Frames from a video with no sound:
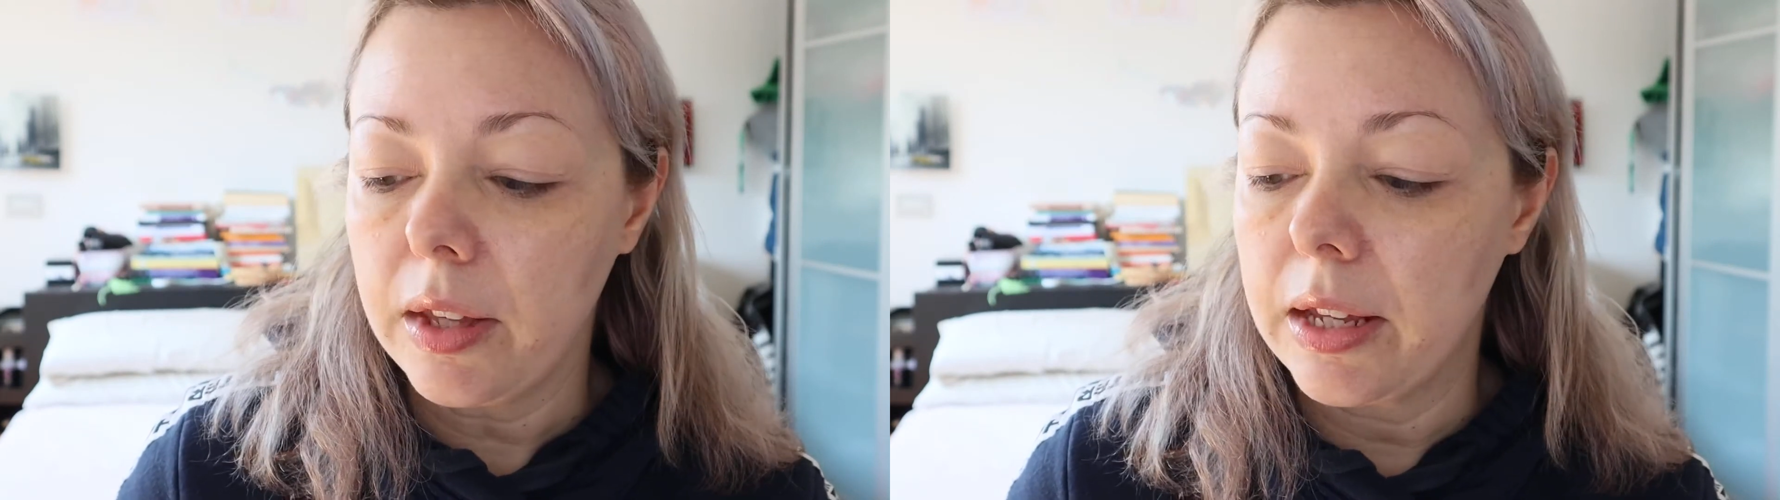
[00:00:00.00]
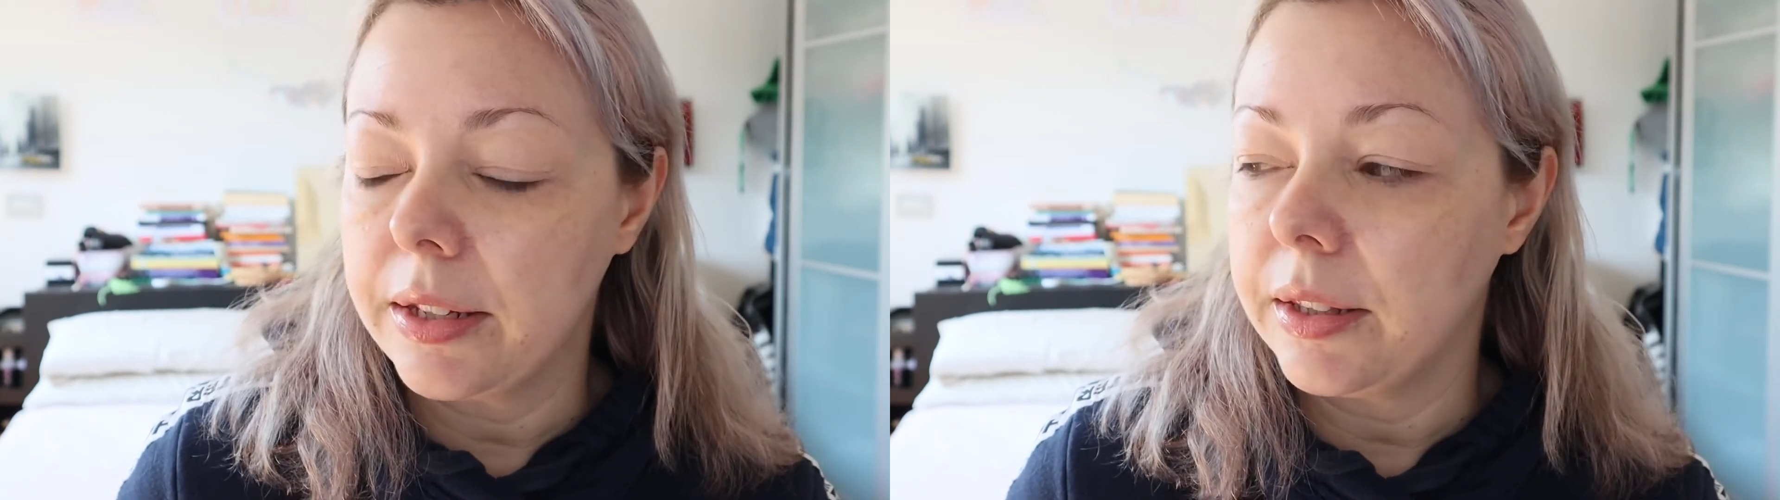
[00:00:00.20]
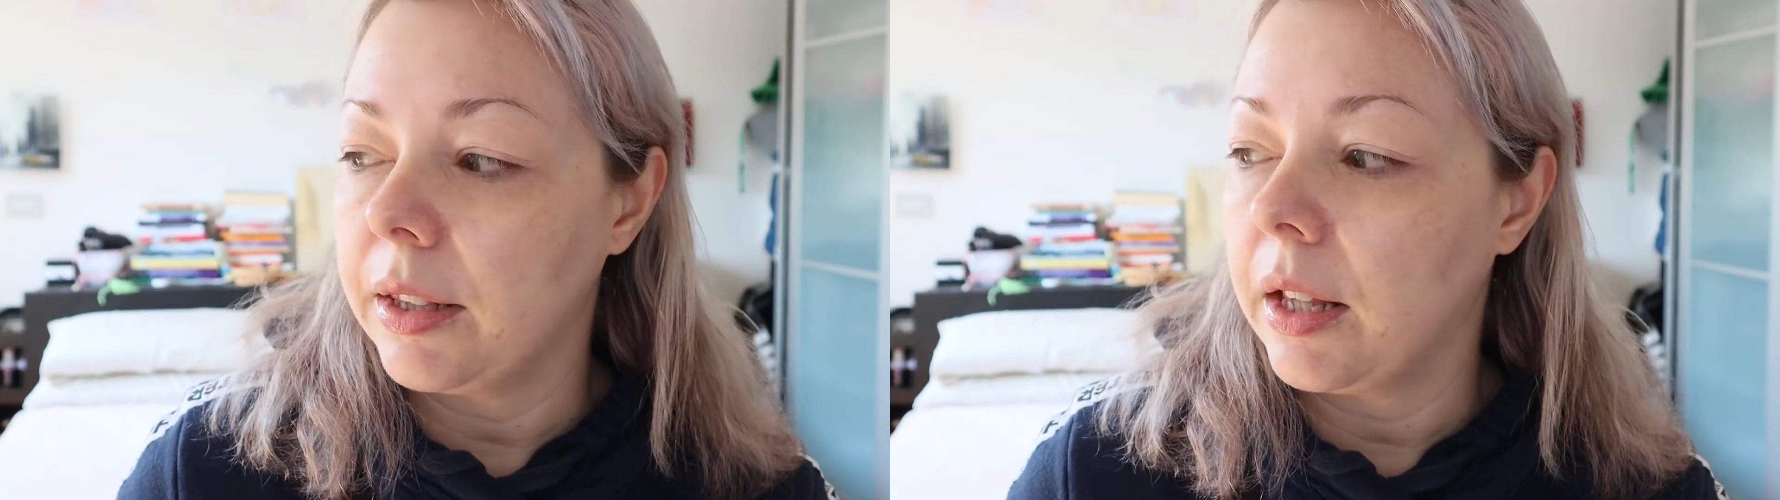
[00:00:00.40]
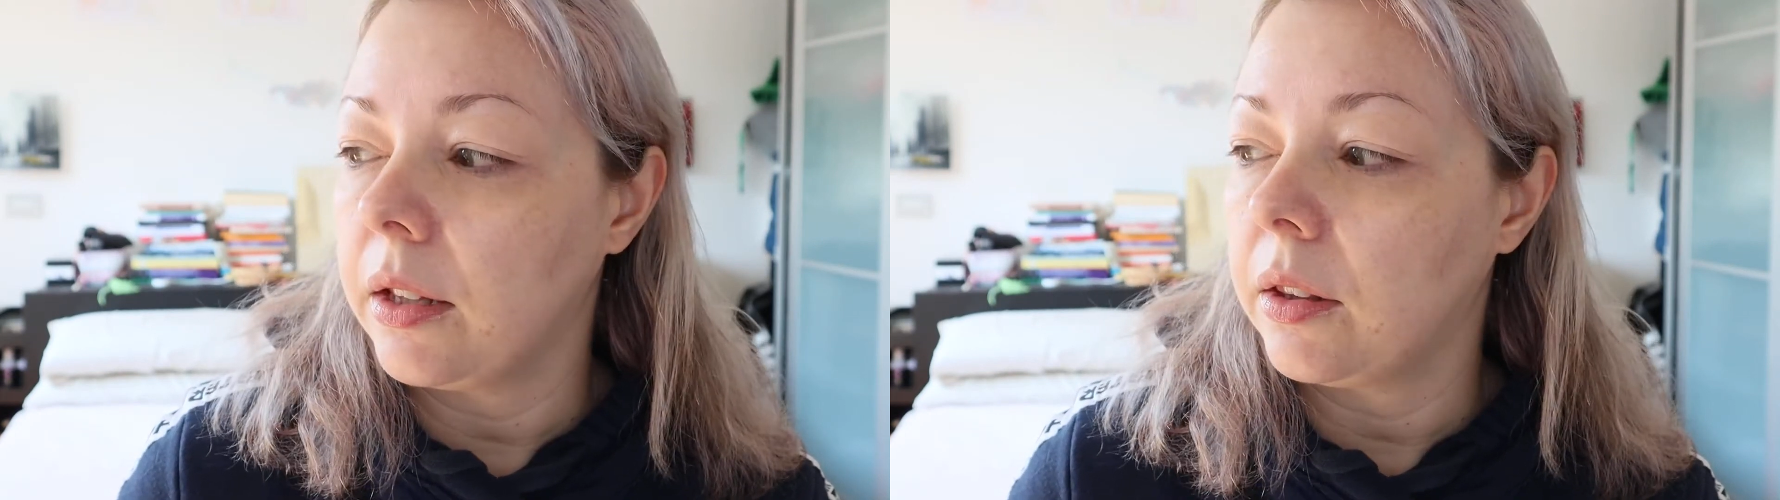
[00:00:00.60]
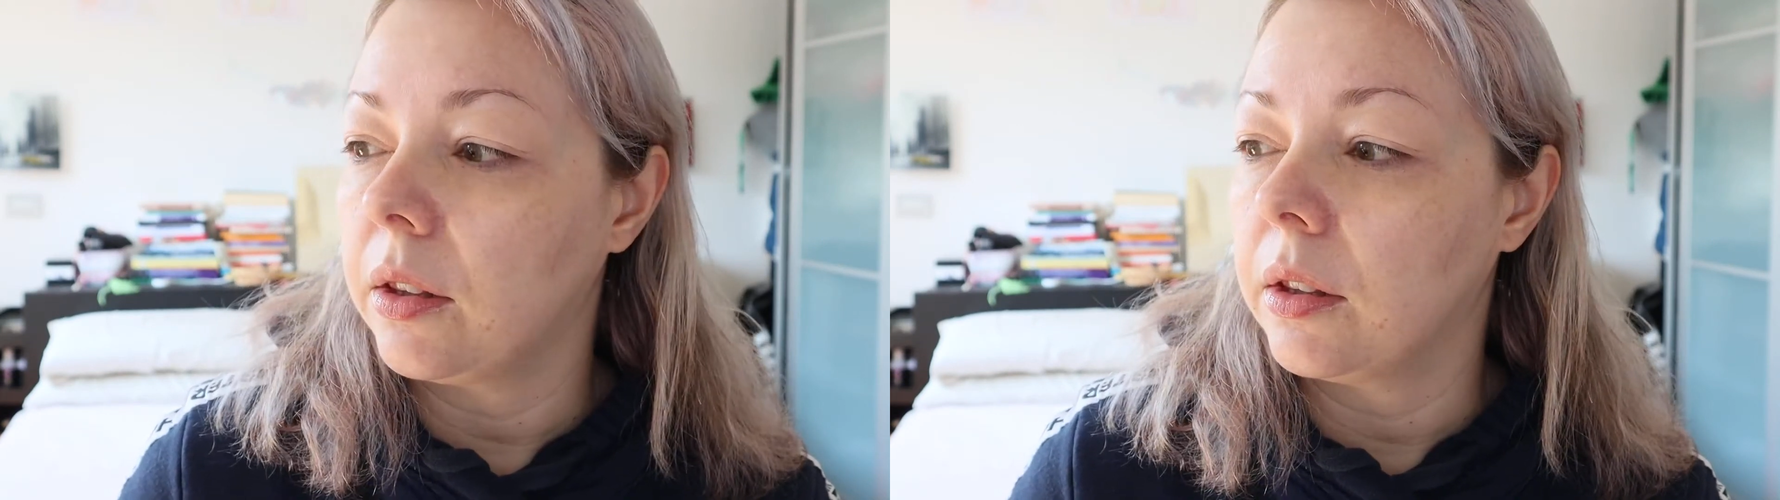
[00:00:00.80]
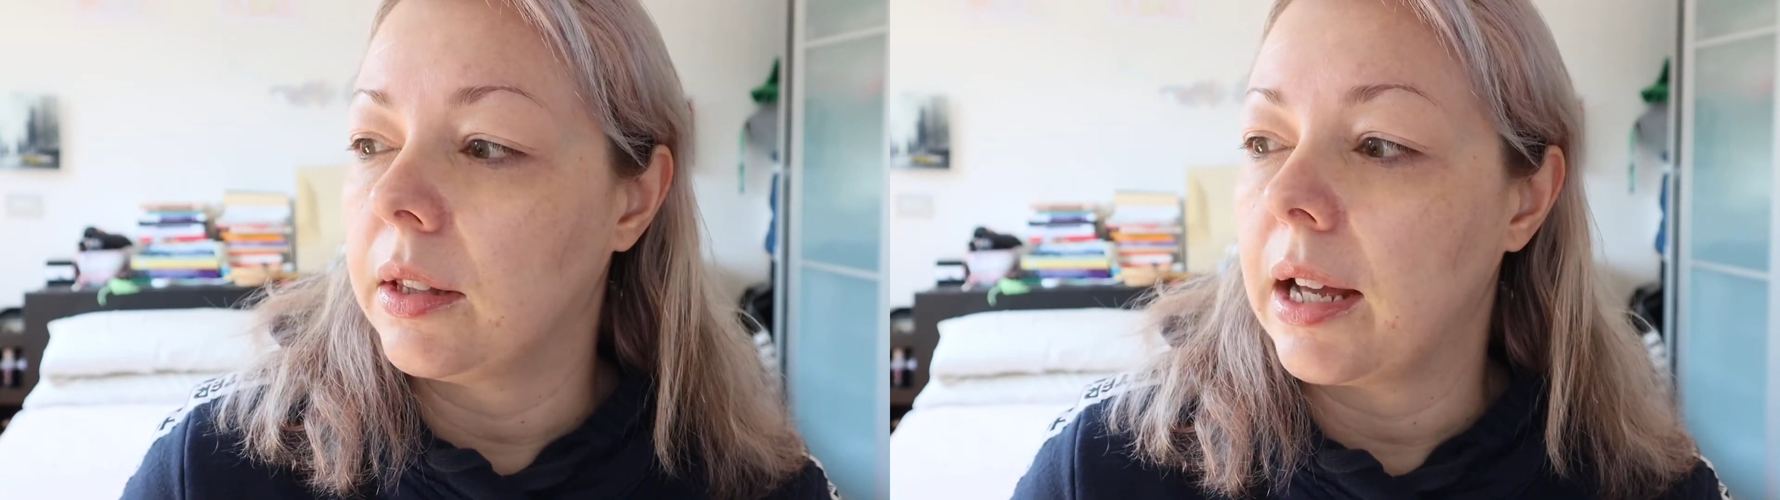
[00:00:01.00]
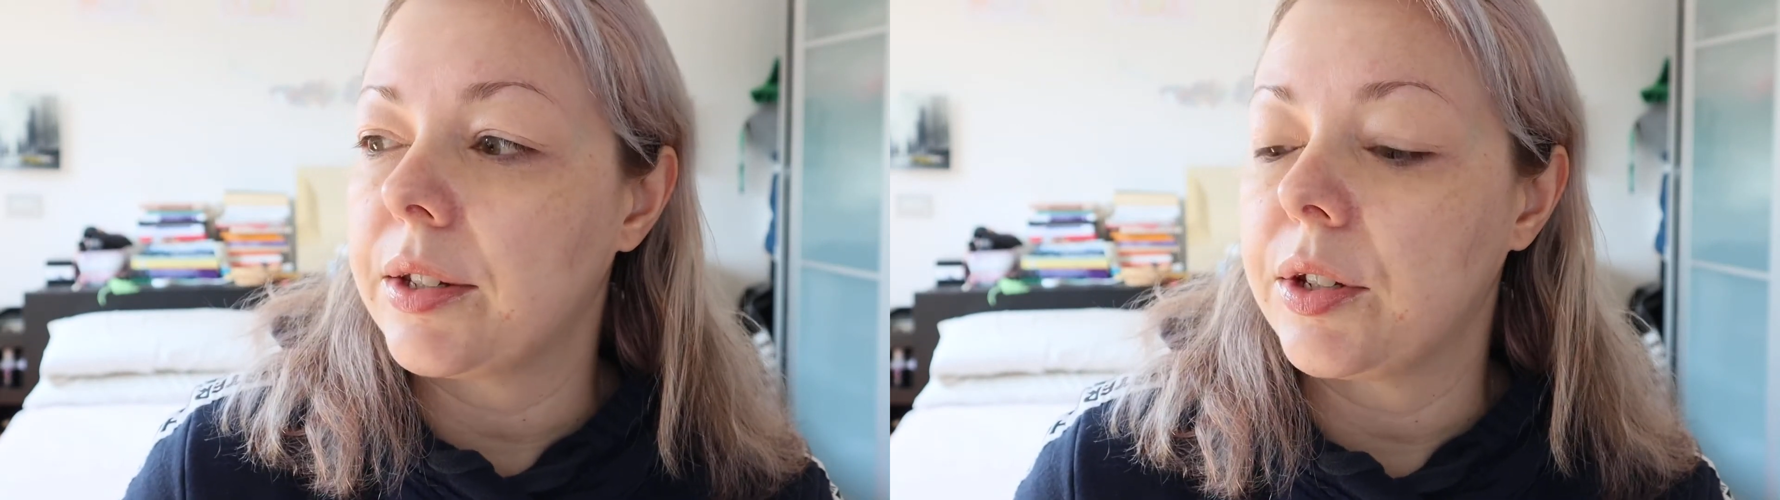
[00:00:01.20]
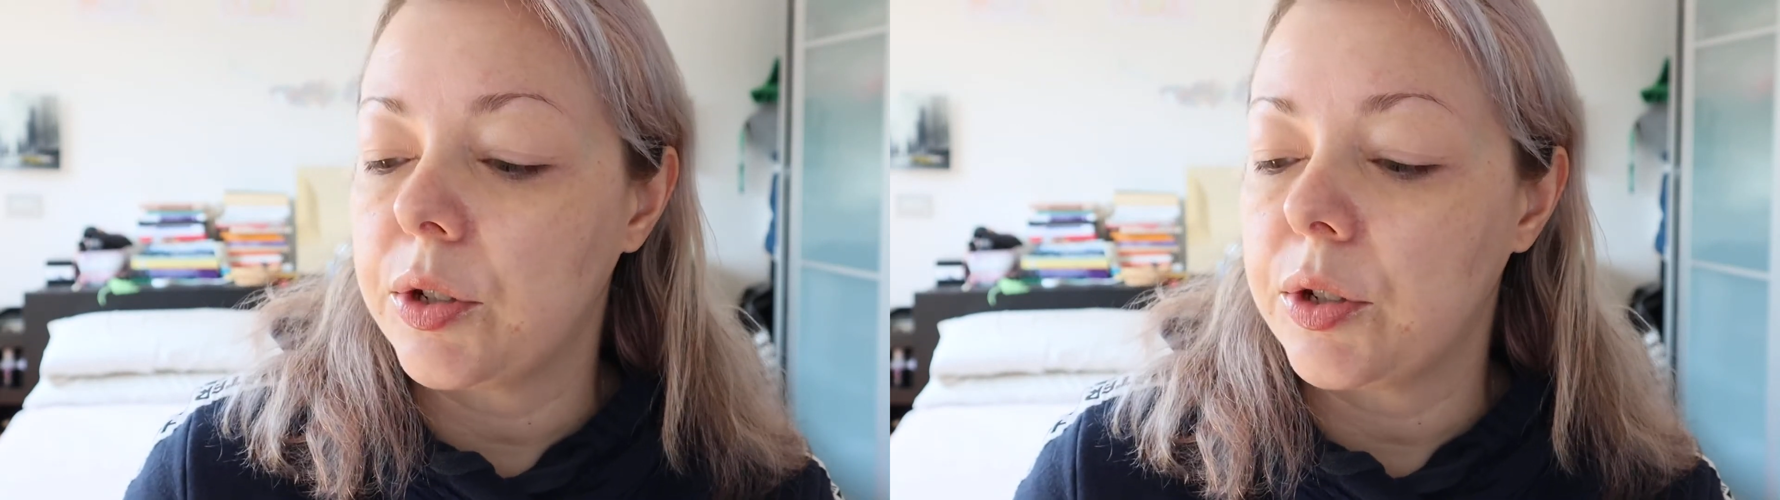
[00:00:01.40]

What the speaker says: that